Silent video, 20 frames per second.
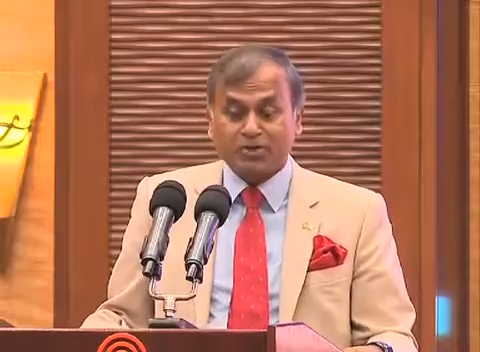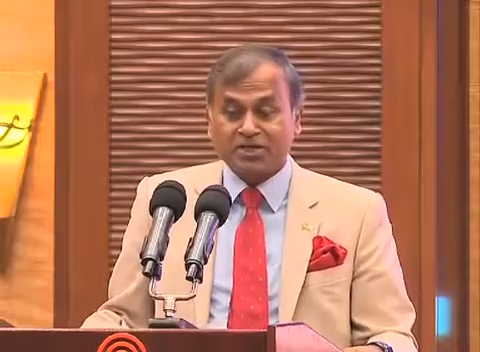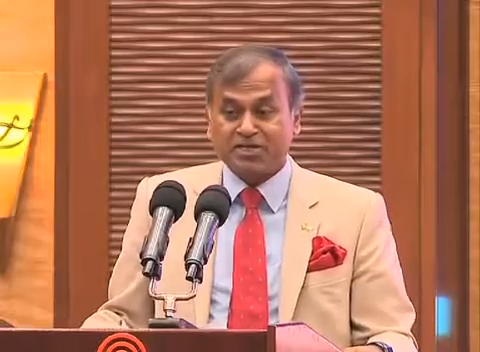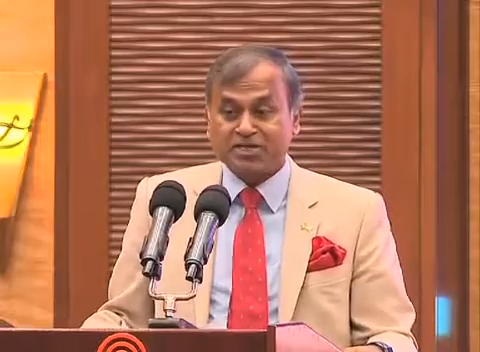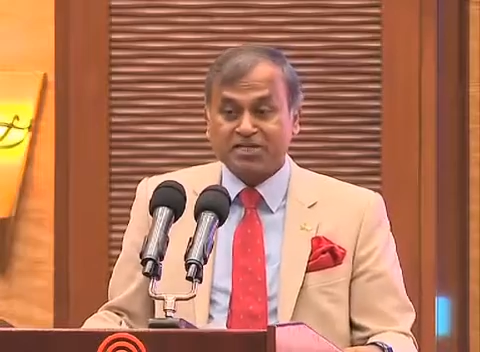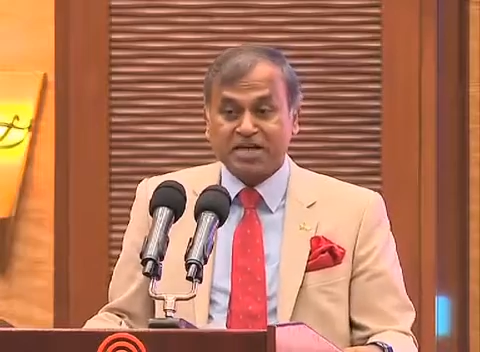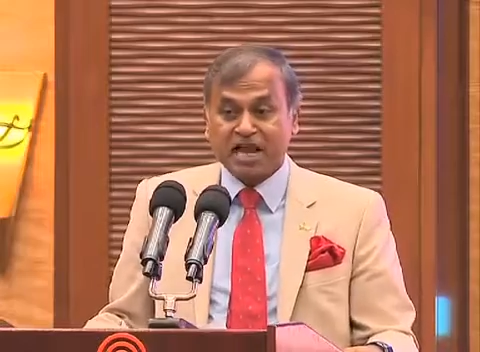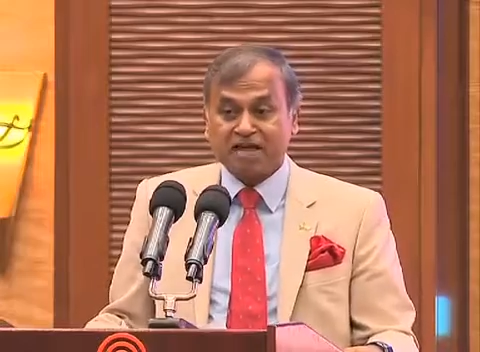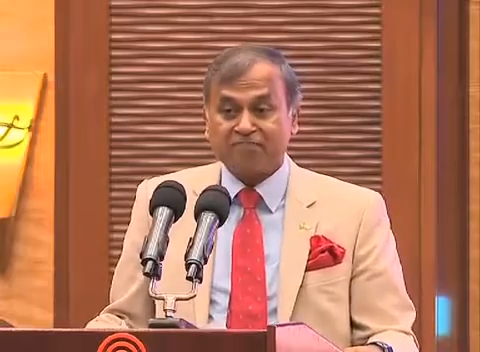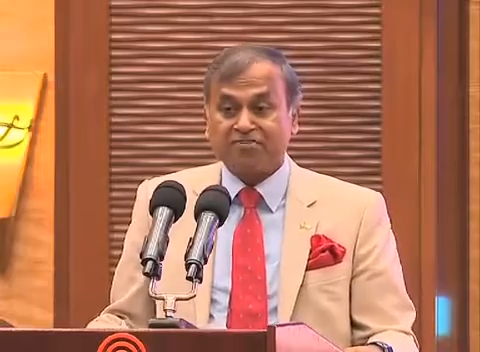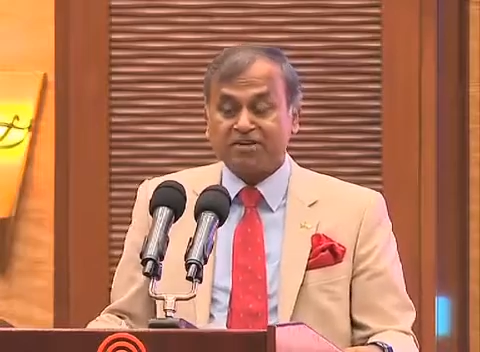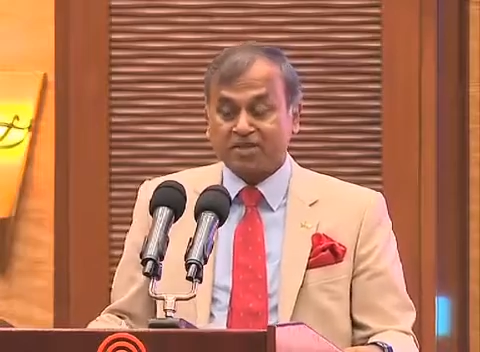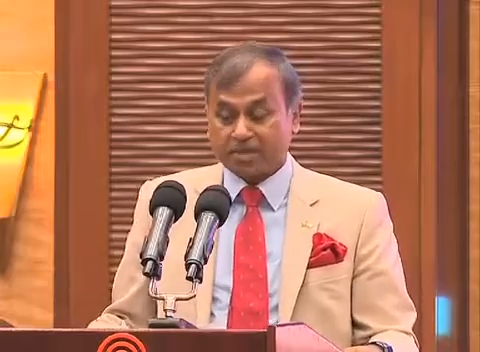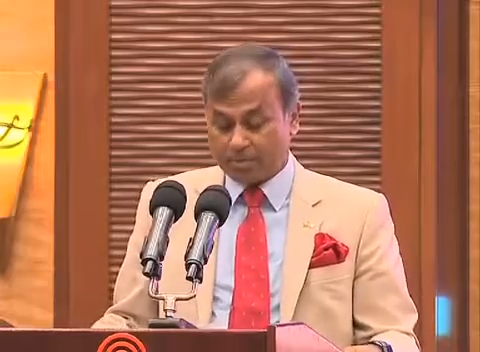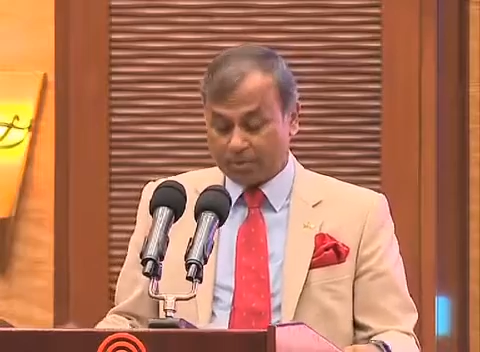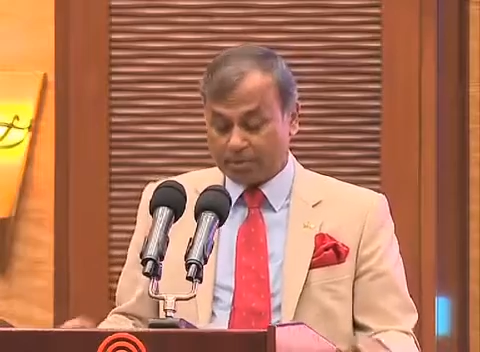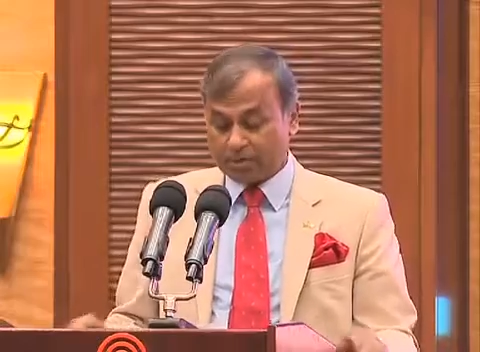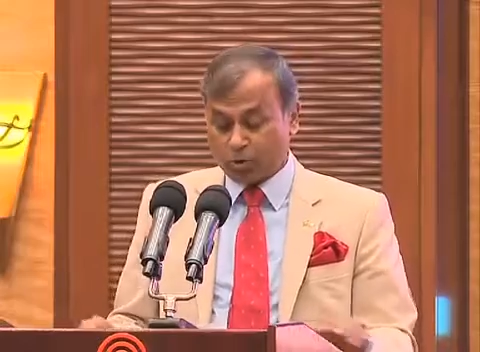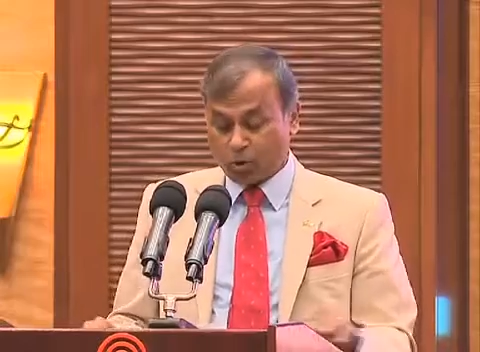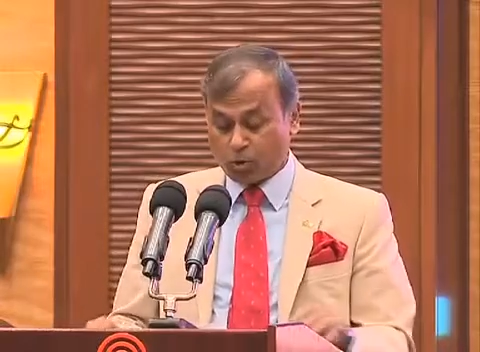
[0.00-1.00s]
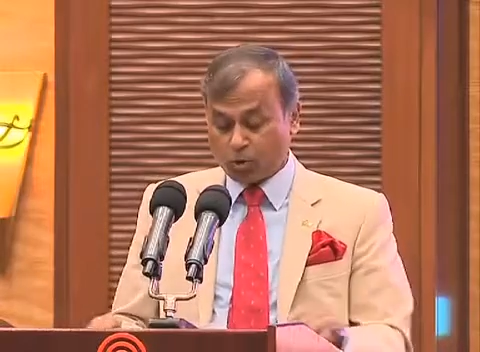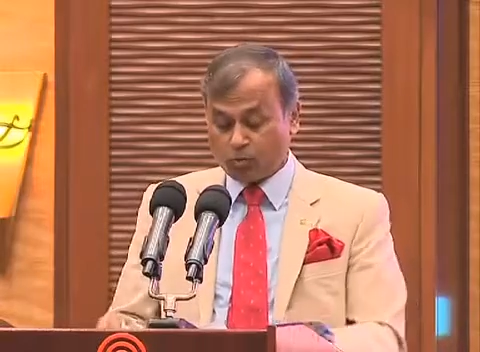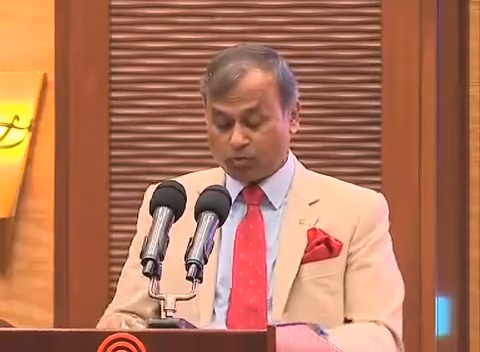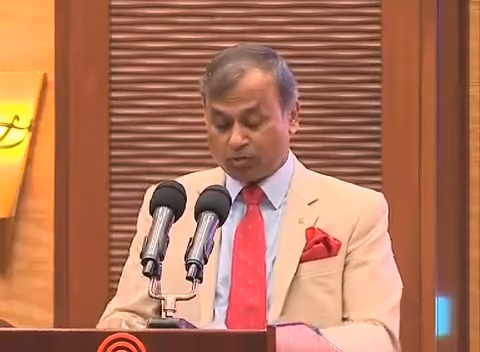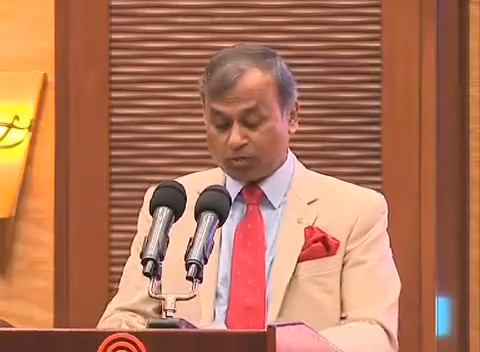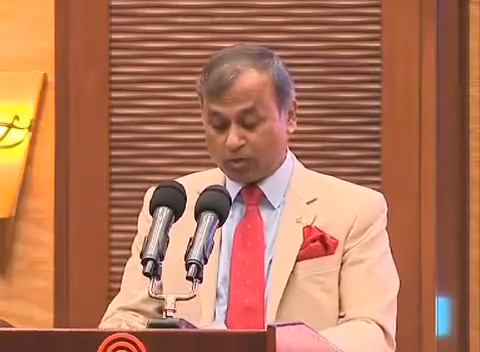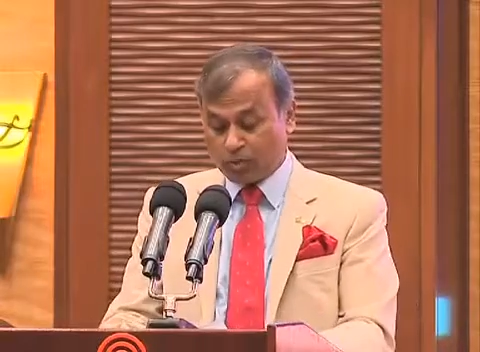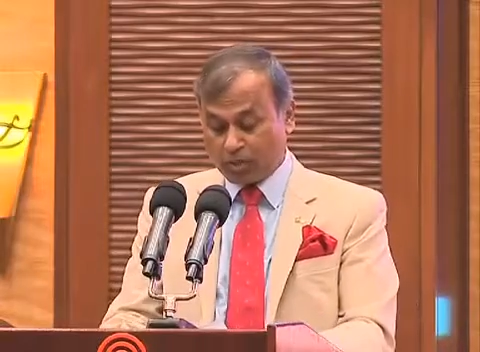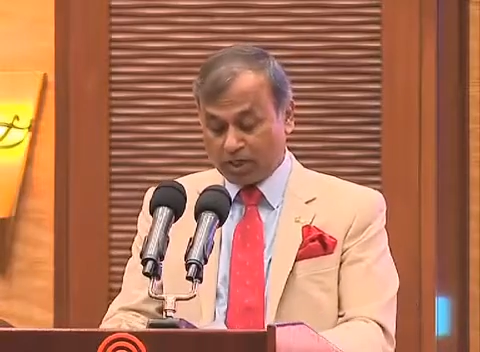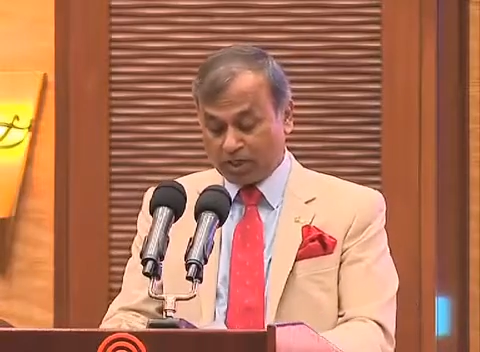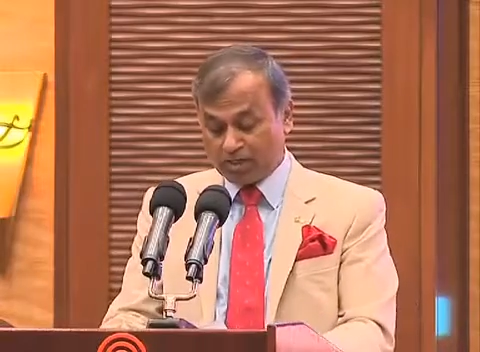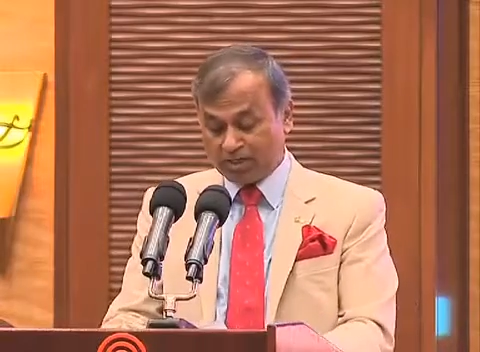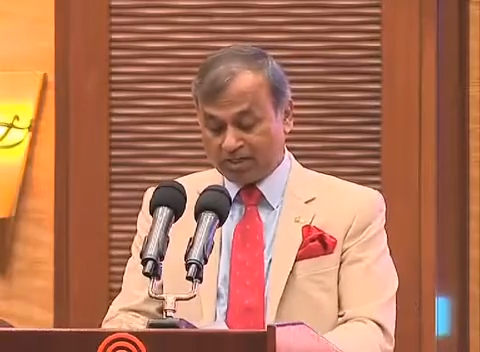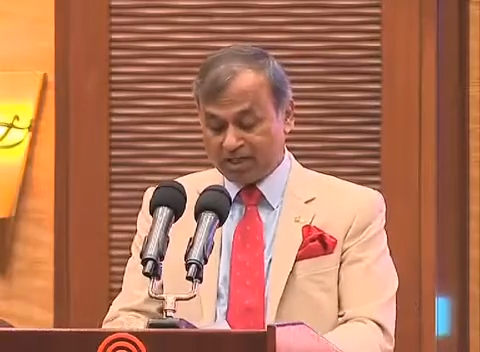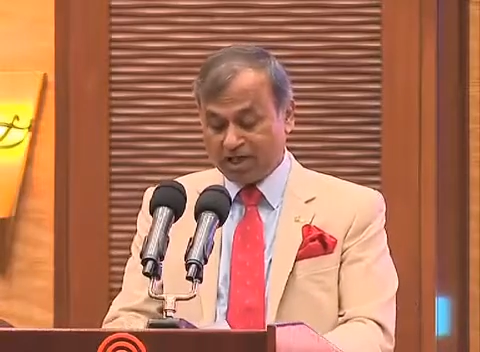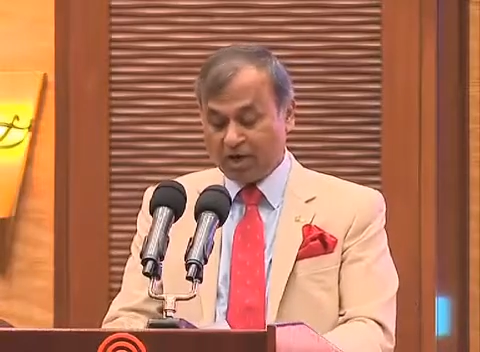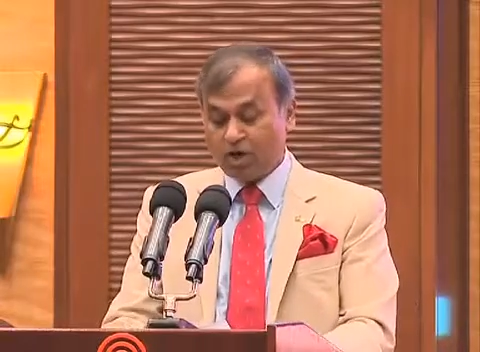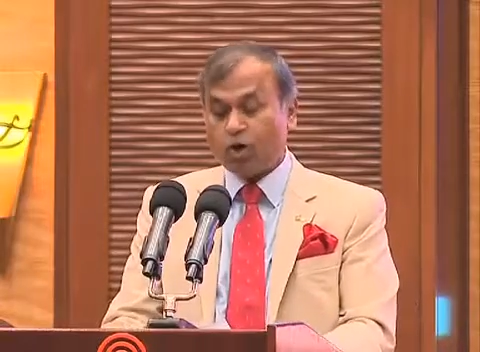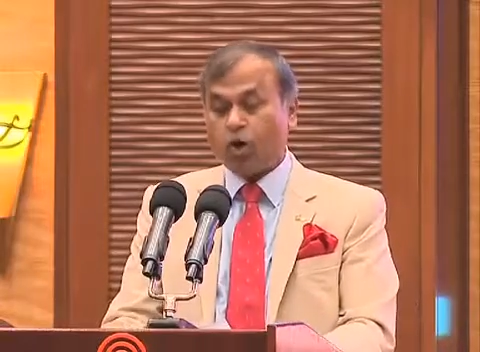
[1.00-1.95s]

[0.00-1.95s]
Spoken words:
just in Africa, but all over the world,